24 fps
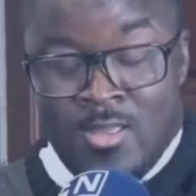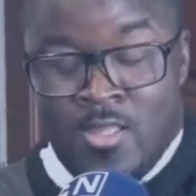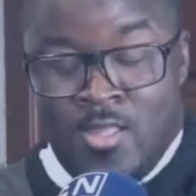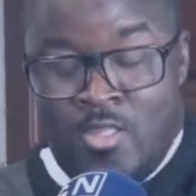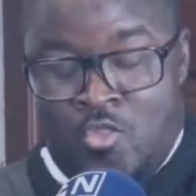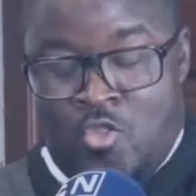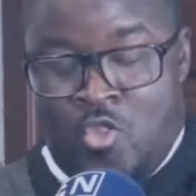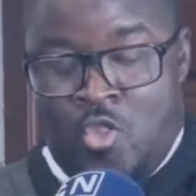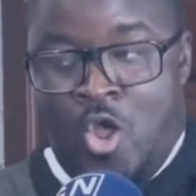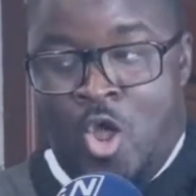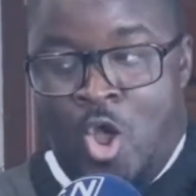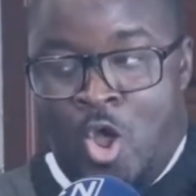
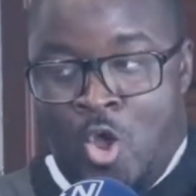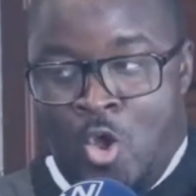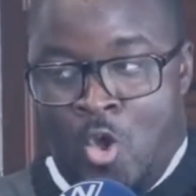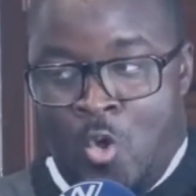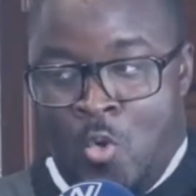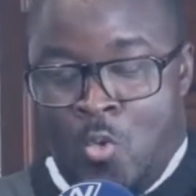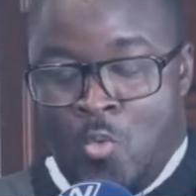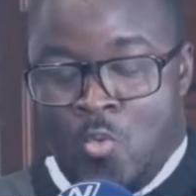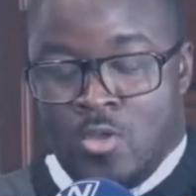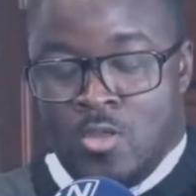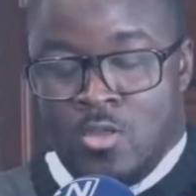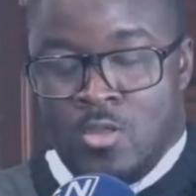
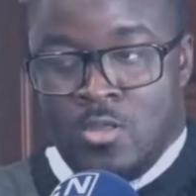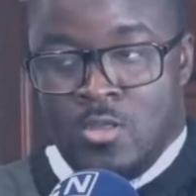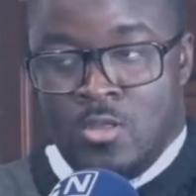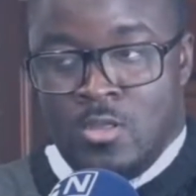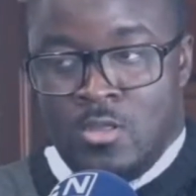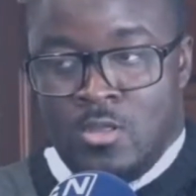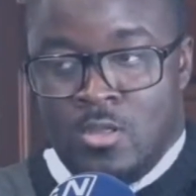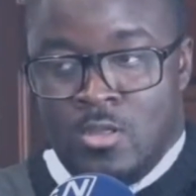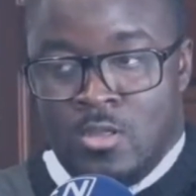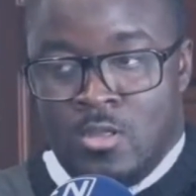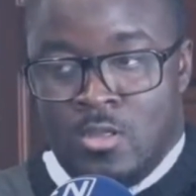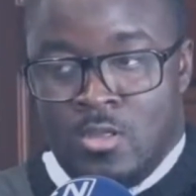So
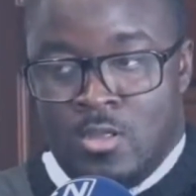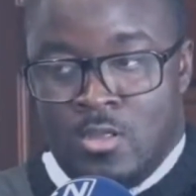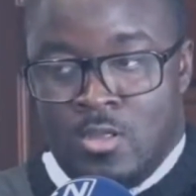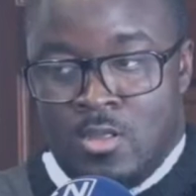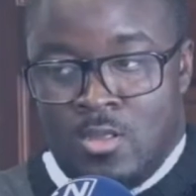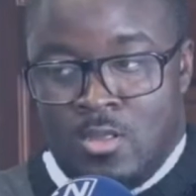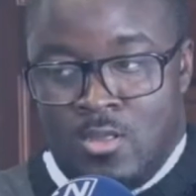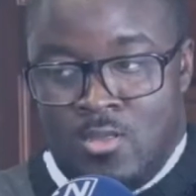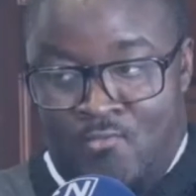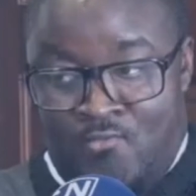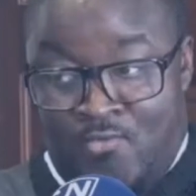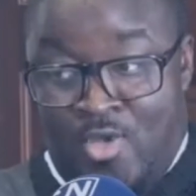
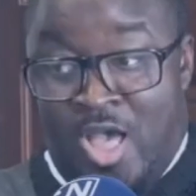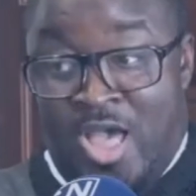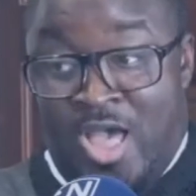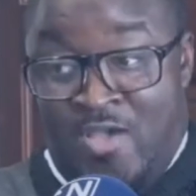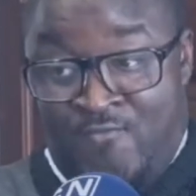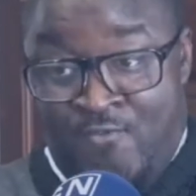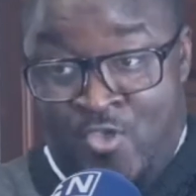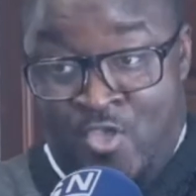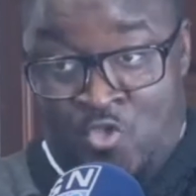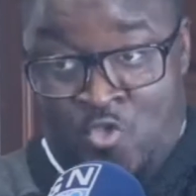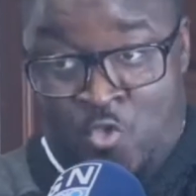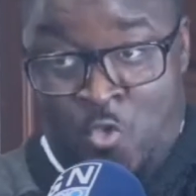for
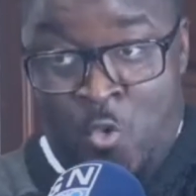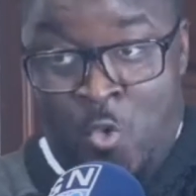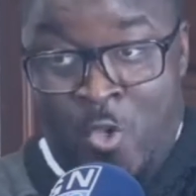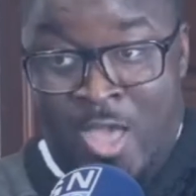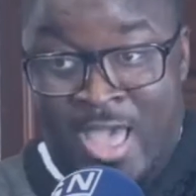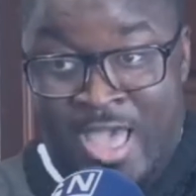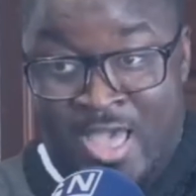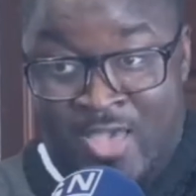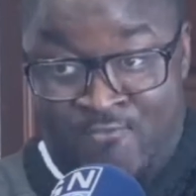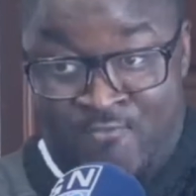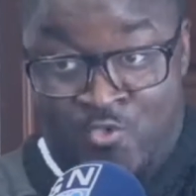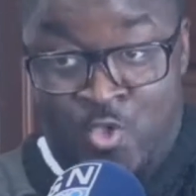others who
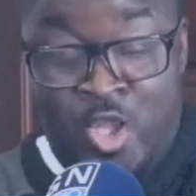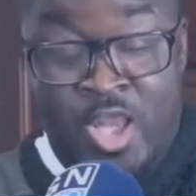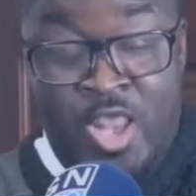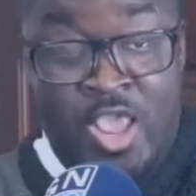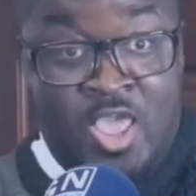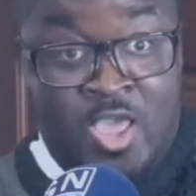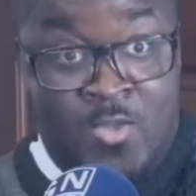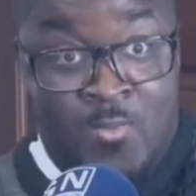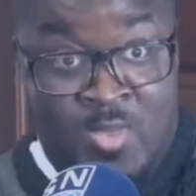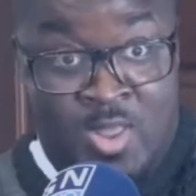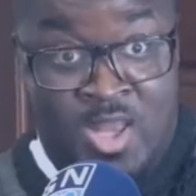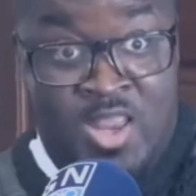have
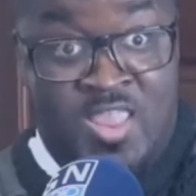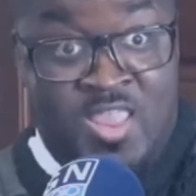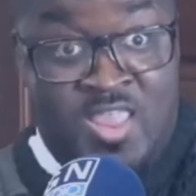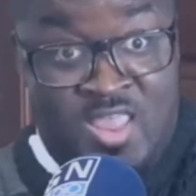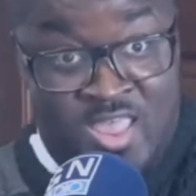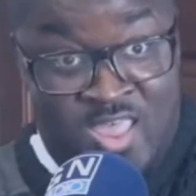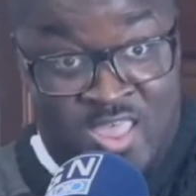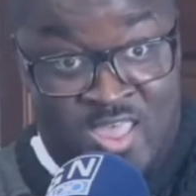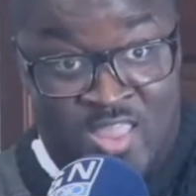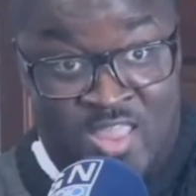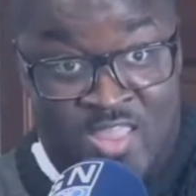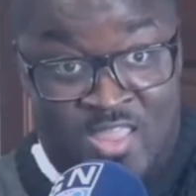unique
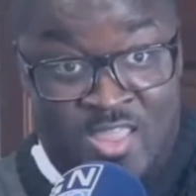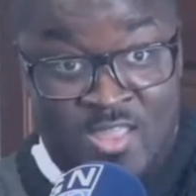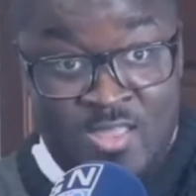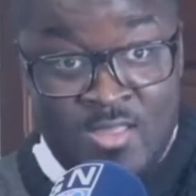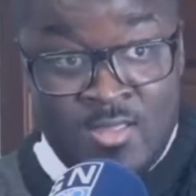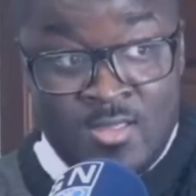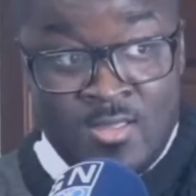abilities,